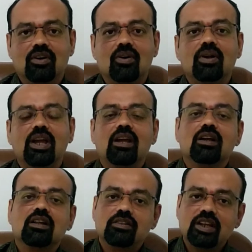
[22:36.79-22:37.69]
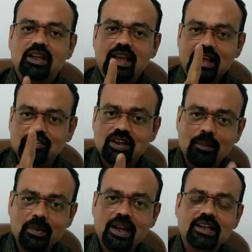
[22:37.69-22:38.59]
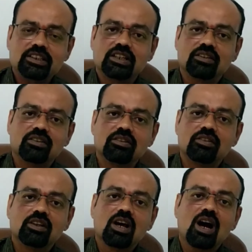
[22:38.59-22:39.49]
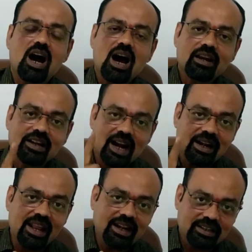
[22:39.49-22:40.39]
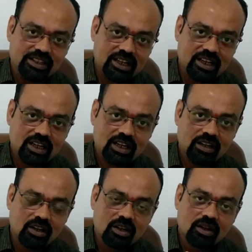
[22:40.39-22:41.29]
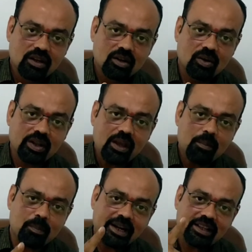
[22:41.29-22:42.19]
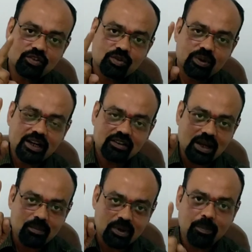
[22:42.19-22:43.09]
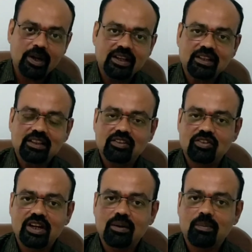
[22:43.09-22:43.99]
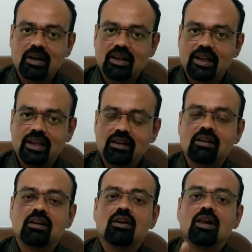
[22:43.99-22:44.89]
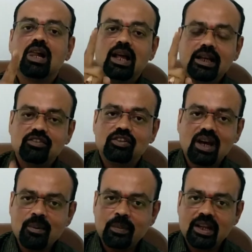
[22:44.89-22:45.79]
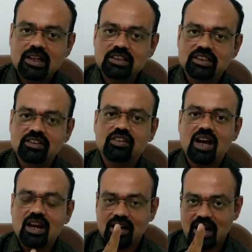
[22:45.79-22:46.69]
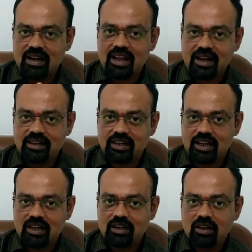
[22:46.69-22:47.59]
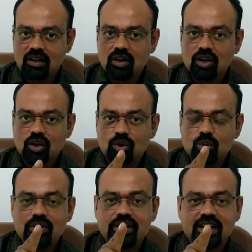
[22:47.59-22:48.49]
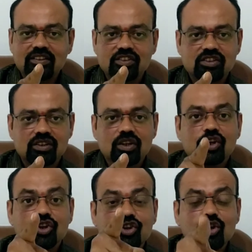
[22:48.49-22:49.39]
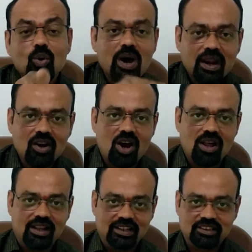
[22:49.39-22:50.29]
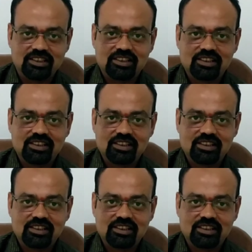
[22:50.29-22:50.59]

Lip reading: Okay? See, examinations are conducted, okay, my dear students, I am repeating this statement again. Examinations are conducted to test your knowledge,